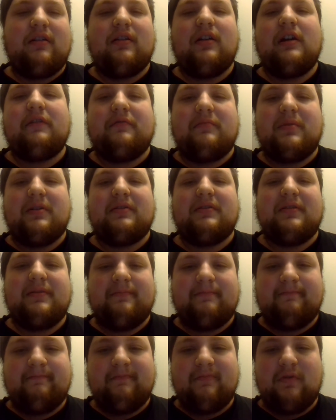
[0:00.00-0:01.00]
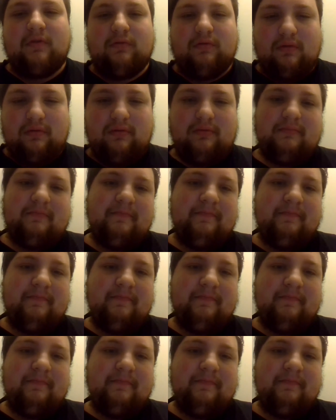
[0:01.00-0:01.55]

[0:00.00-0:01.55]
government rule.